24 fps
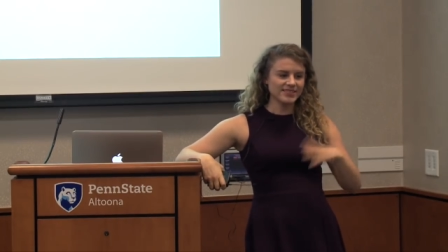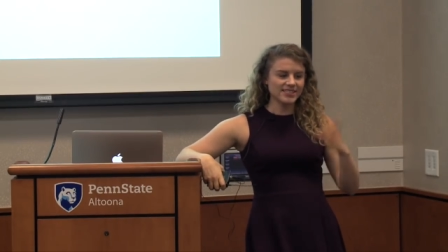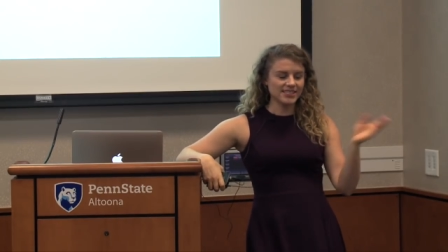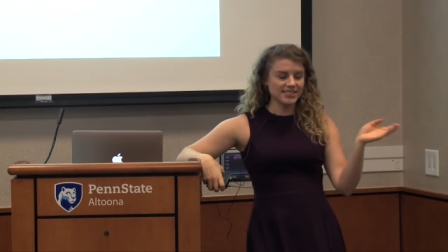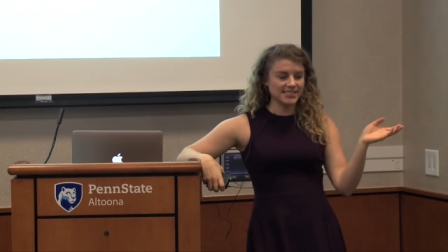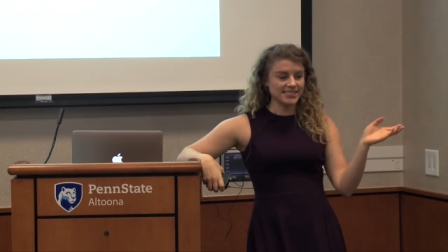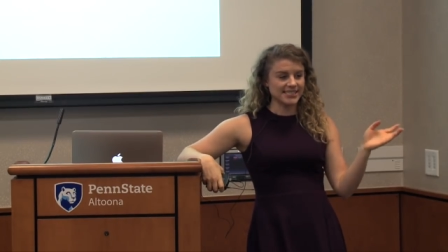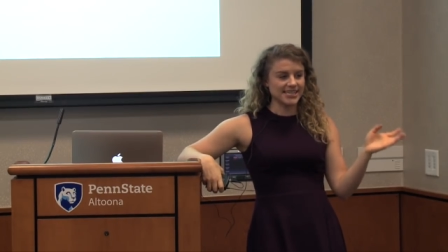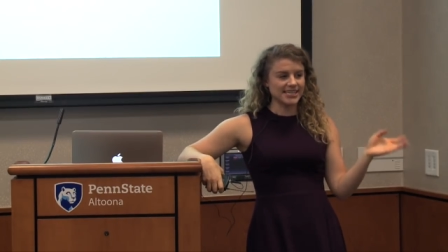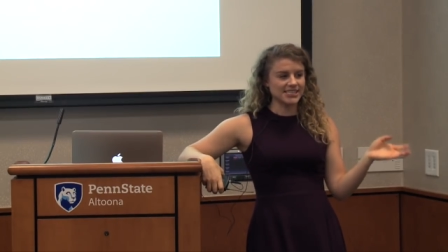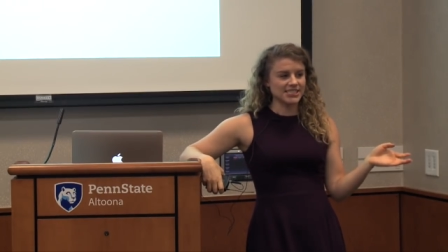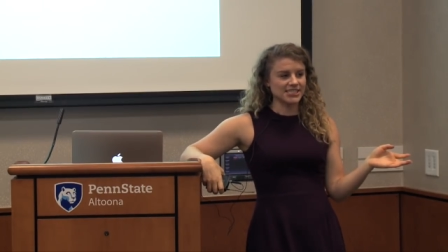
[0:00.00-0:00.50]

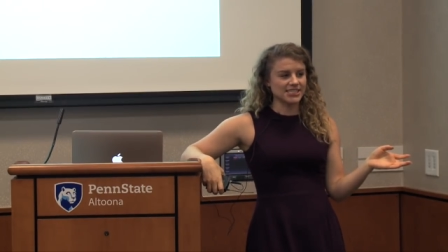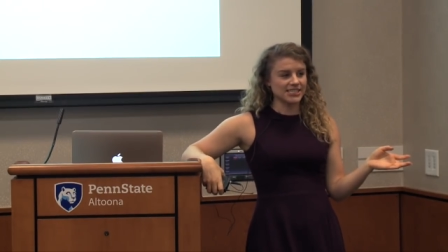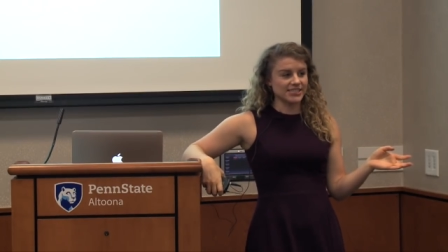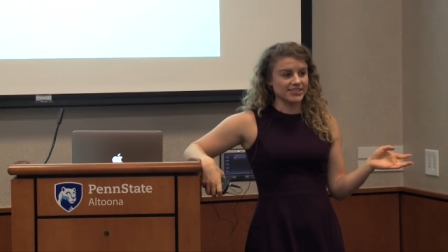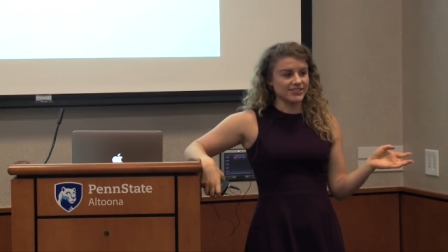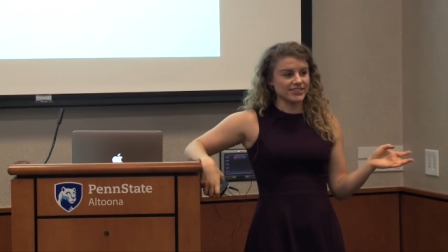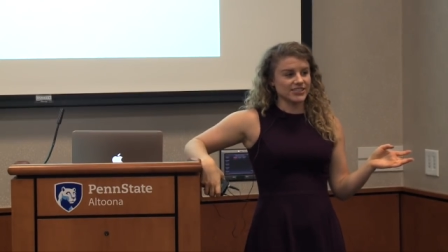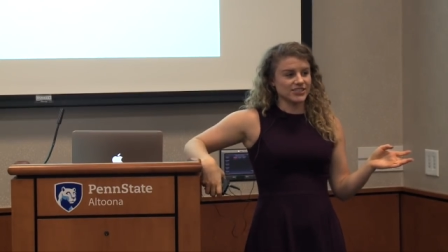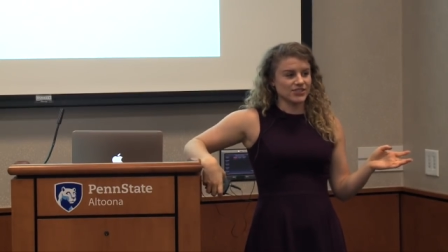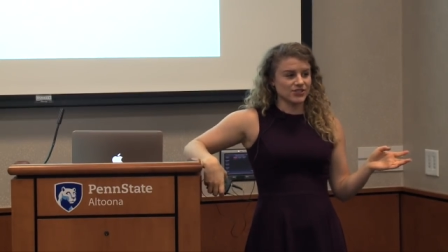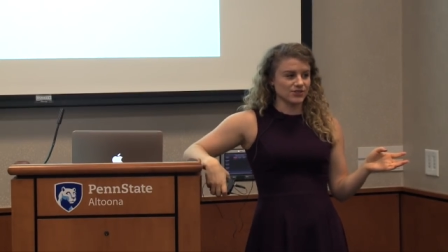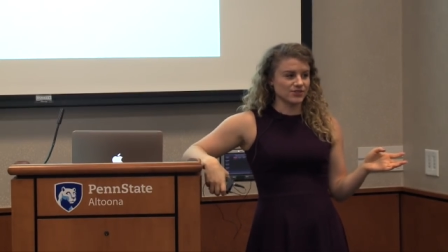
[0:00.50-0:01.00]
this
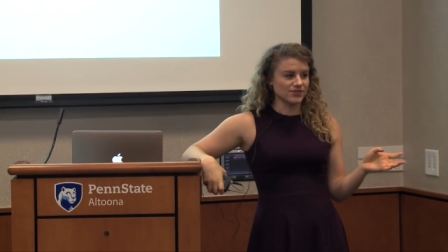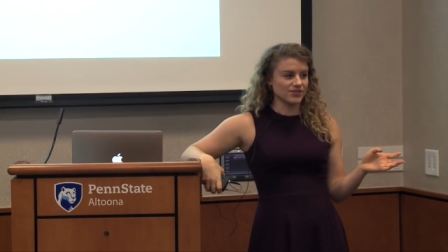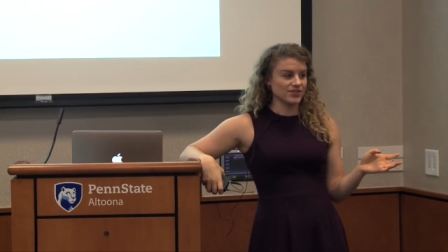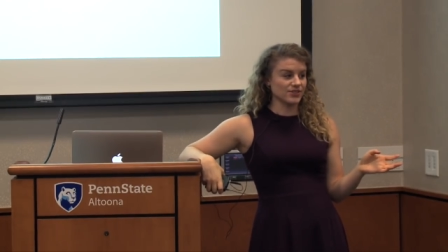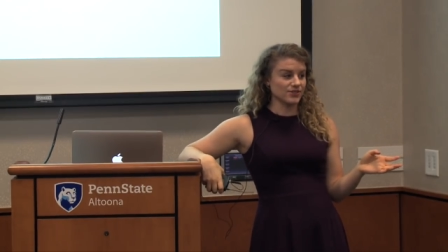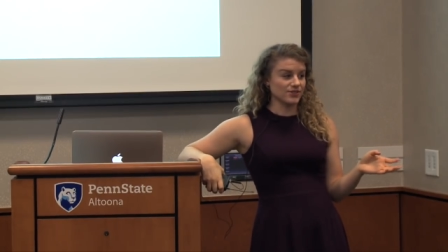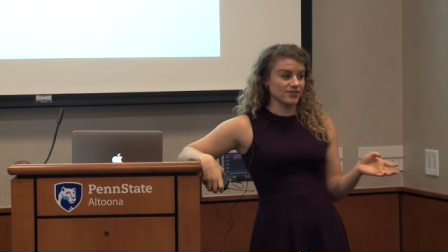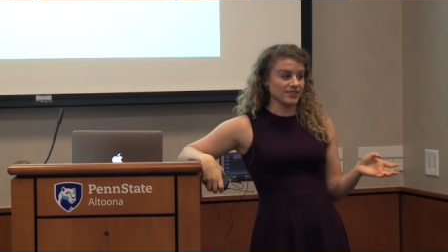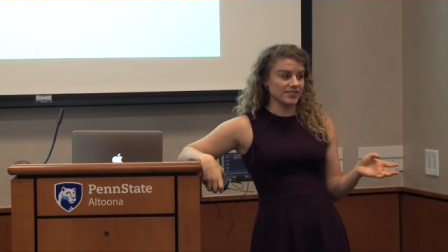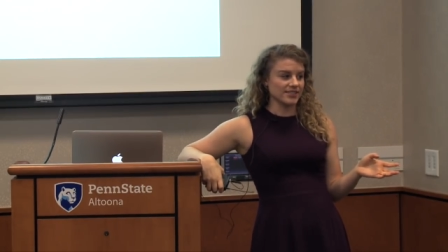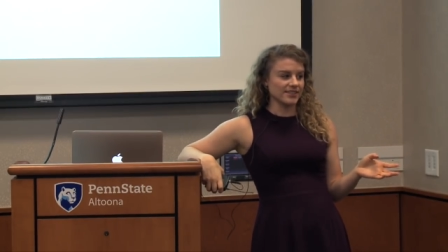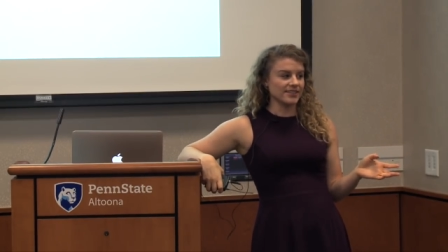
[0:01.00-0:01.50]
engineering
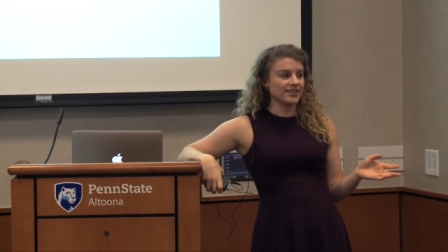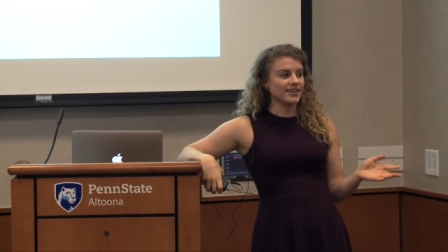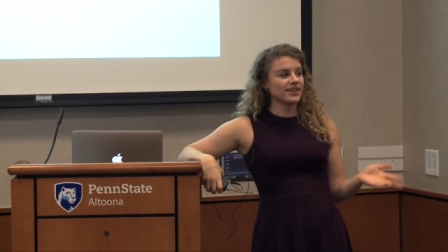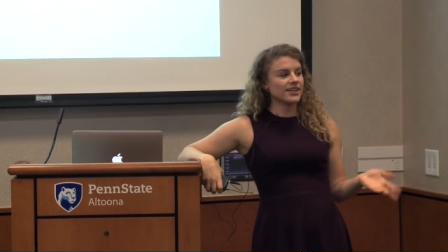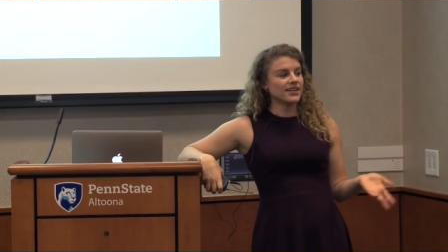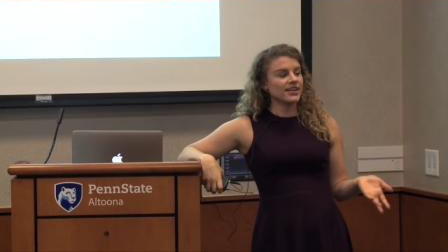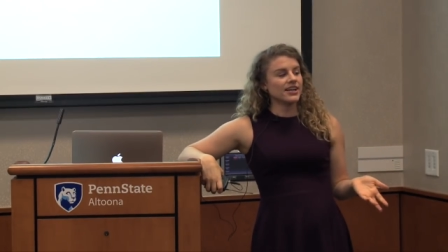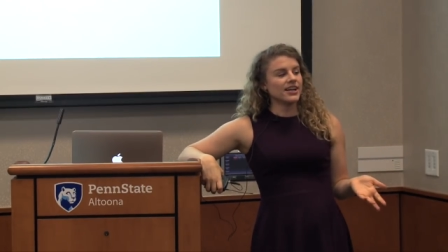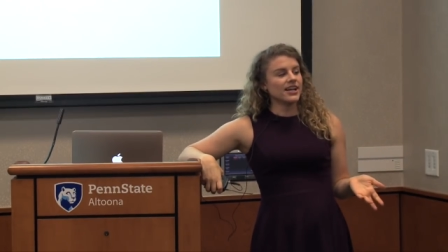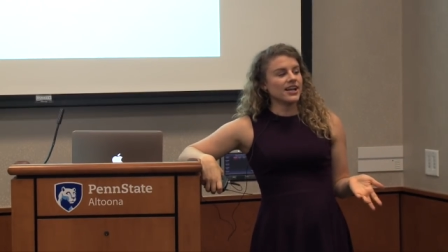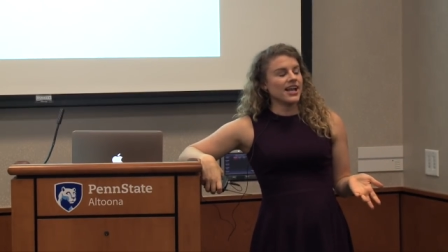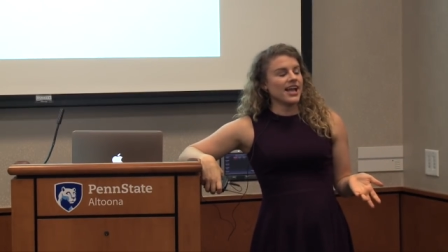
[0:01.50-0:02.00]
union,
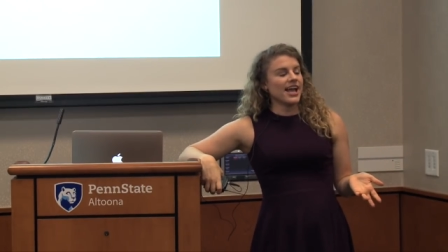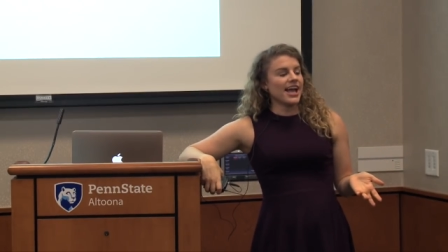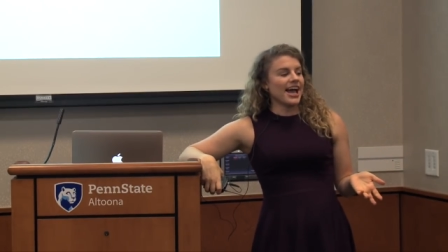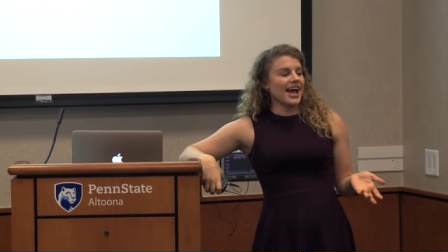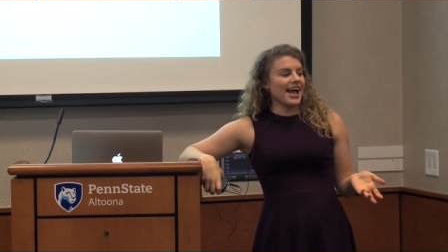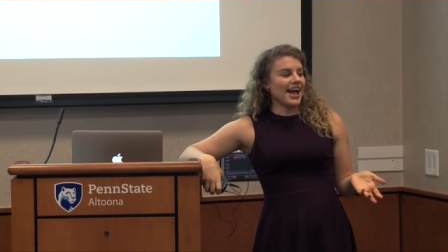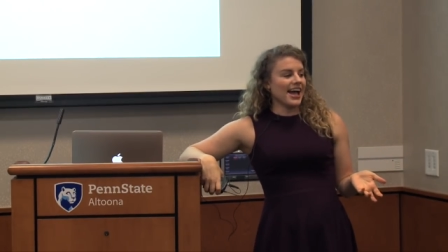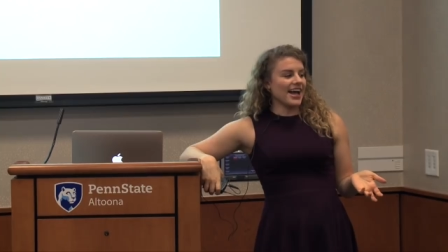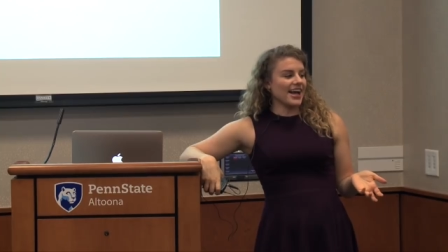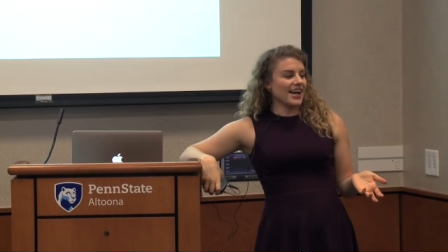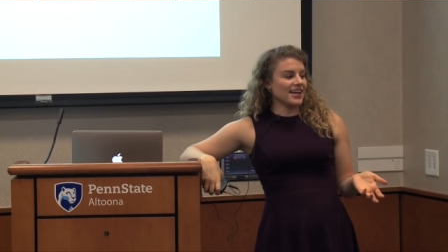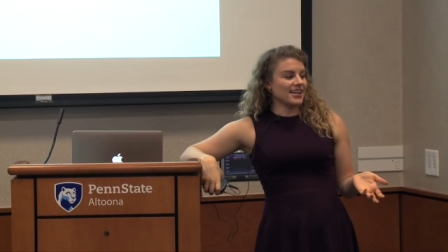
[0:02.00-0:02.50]

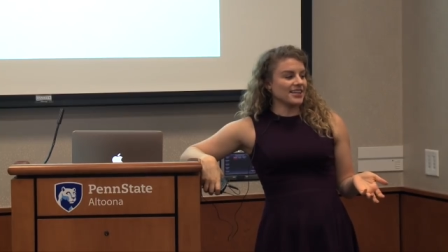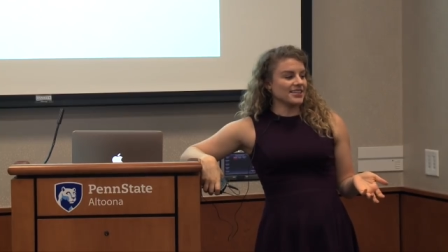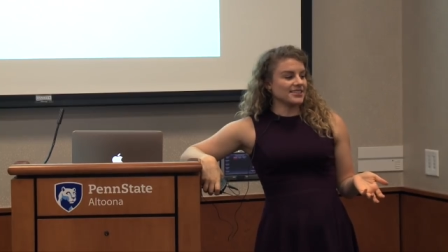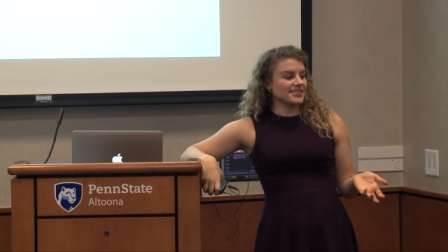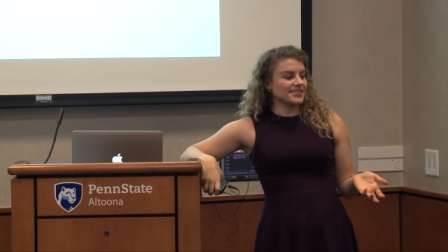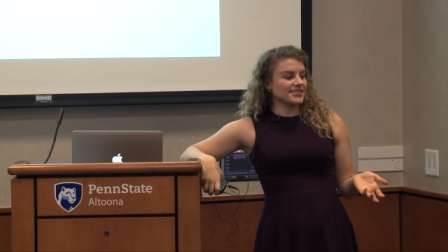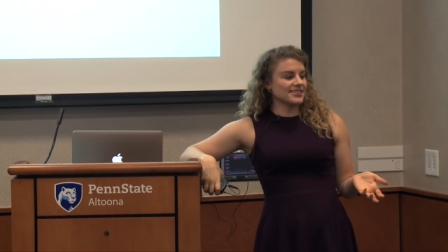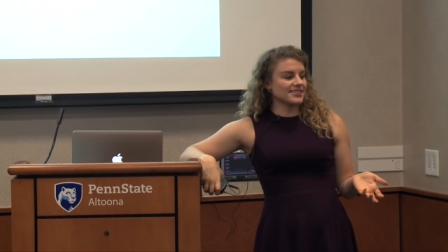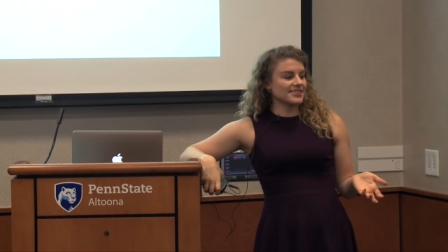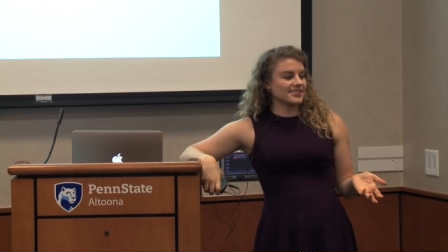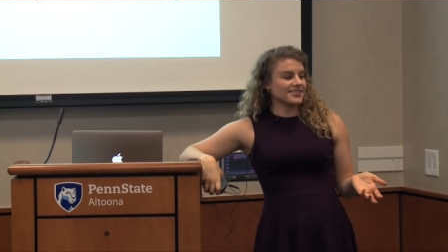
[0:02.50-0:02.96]
and